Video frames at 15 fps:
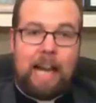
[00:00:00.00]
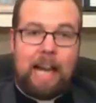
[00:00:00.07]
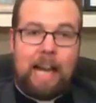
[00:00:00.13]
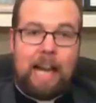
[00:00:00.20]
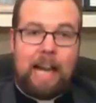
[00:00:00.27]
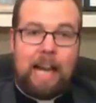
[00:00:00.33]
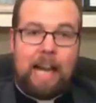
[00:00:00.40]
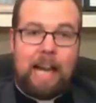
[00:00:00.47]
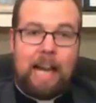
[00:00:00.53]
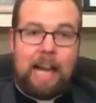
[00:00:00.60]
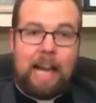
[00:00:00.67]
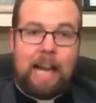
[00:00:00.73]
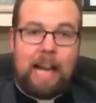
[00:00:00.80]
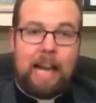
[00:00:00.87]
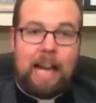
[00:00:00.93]

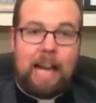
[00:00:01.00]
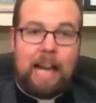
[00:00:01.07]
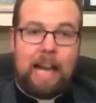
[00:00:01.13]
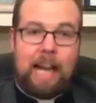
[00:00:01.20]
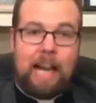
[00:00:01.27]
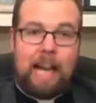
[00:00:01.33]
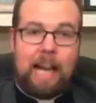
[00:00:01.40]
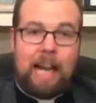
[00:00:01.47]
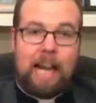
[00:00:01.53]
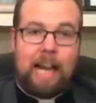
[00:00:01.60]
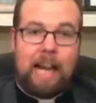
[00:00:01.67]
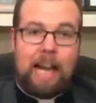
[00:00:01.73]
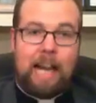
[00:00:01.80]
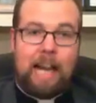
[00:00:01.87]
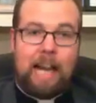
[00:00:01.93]

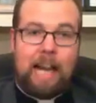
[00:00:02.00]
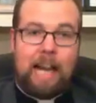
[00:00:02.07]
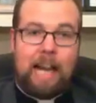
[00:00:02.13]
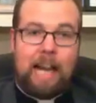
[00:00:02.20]
(silence)